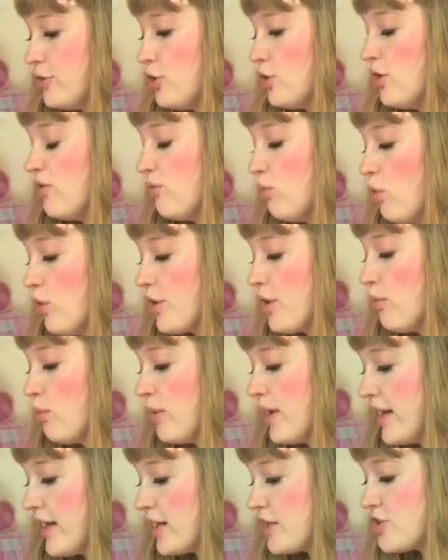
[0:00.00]
You have worn a
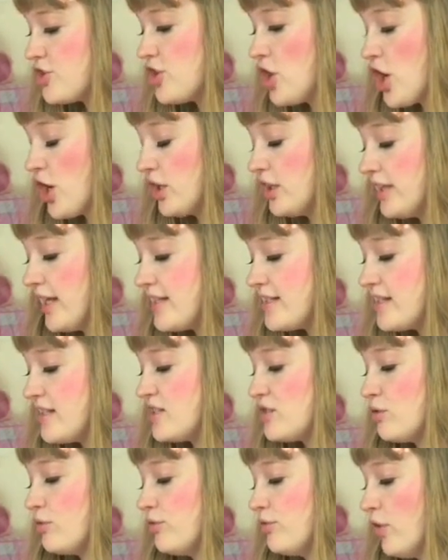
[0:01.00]
wig, circle lenses,
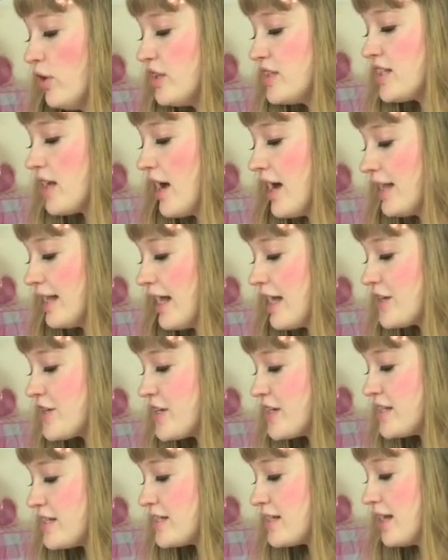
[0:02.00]
or false
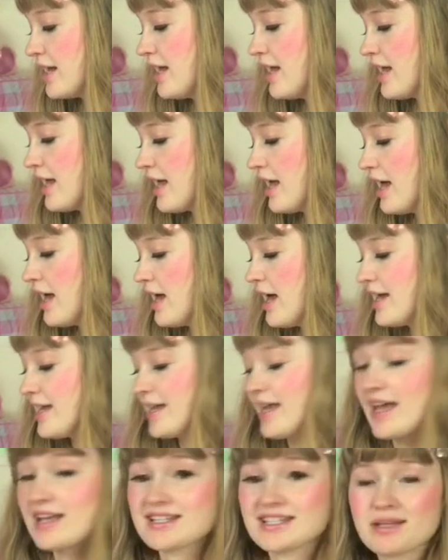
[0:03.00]
eyelashes.
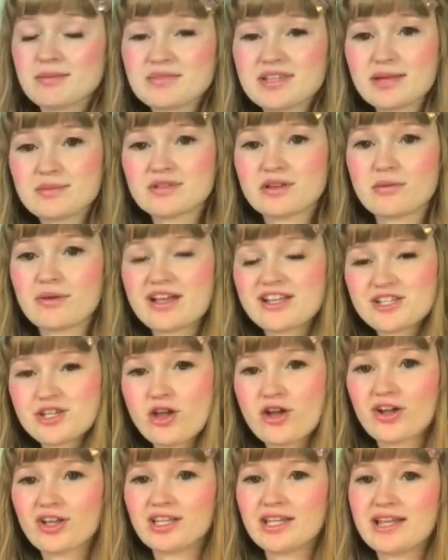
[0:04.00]
Yes, sometimes I wear
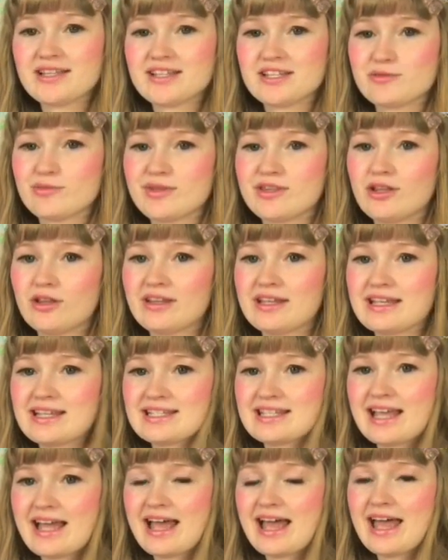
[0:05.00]
circle lenses with
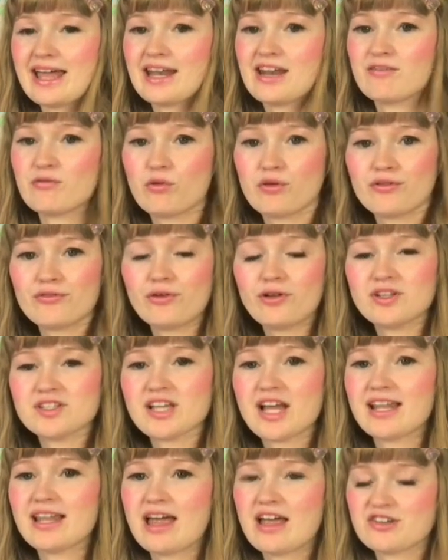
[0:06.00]
Lolita, and I've worn false
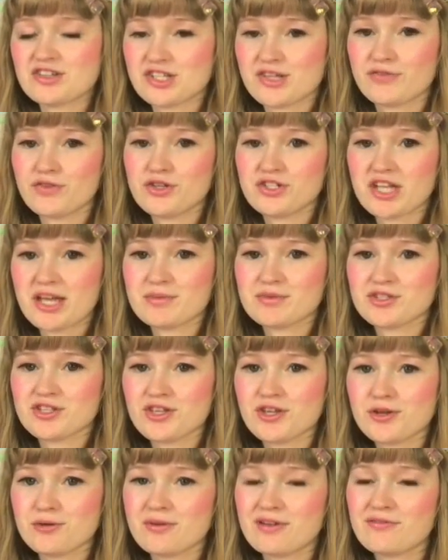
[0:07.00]
eyelashes a few times too.
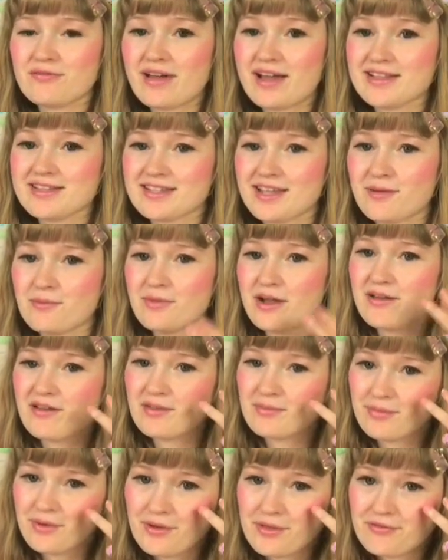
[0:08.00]
In fact, I'm
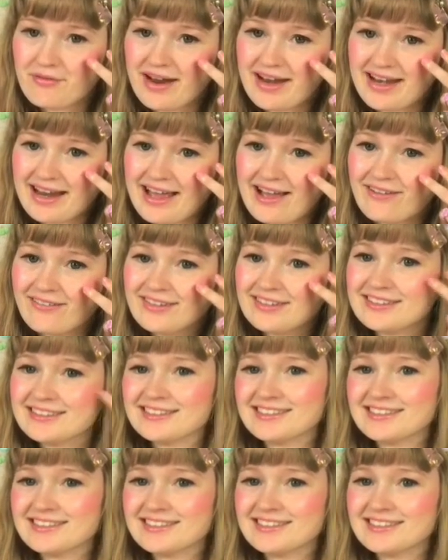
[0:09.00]
wearing both right now.